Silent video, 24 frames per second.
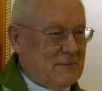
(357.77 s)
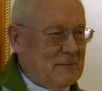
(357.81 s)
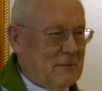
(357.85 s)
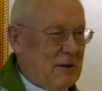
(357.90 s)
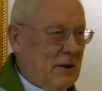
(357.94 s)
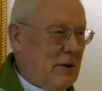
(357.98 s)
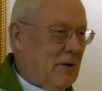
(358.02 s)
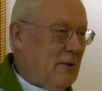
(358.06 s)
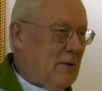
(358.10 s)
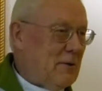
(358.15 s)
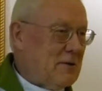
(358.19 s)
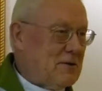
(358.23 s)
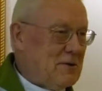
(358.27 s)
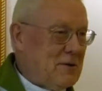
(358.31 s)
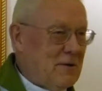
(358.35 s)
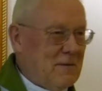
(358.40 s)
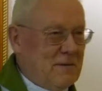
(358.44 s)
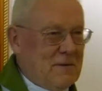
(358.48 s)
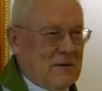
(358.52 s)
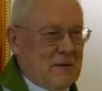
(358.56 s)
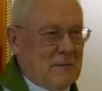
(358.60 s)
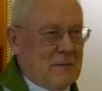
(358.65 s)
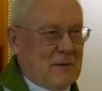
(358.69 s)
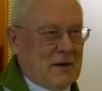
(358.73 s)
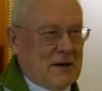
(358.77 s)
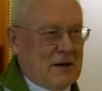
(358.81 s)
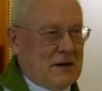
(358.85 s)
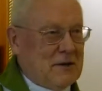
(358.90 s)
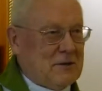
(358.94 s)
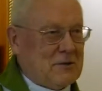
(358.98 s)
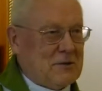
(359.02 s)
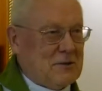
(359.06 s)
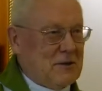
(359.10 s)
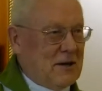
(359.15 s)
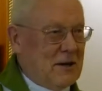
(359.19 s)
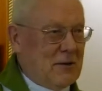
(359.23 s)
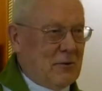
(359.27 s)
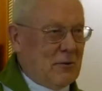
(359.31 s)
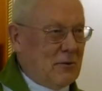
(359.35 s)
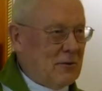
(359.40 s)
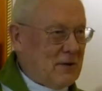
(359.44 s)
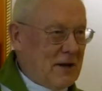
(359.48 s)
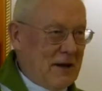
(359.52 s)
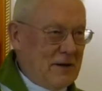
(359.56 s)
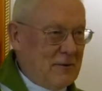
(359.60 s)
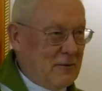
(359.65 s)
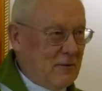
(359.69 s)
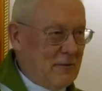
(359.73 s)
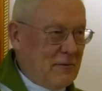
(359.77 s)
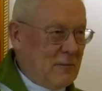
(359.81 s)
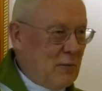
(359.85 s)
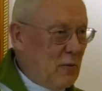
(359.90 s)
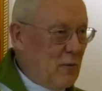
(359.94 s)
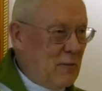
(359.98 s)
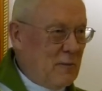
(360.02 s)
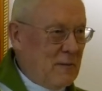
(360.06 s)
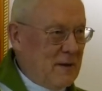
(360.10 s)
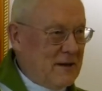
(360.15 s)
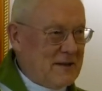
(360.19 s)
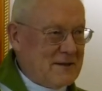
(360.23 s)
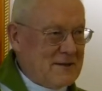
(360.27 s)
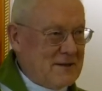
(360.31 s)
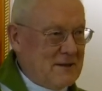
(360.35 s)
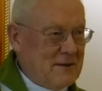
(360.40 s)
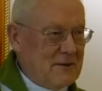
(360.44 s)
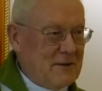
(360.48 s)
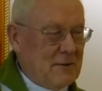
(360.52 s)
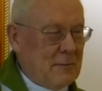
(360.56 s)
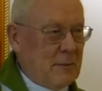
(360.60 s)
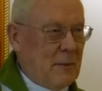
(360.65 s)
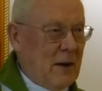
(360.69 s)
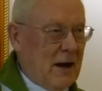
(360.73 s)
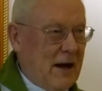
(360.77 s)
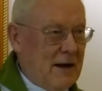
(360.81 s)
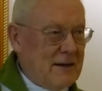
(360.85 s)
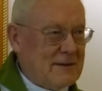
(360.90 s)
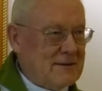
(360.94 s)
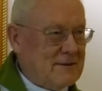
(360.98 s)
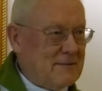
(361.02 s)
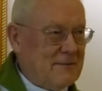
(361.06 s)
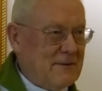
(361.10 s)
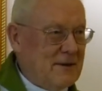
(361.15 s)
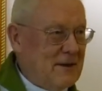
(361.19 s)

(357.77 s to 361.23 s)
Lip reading: theology of liberation and all kind of movements in the past.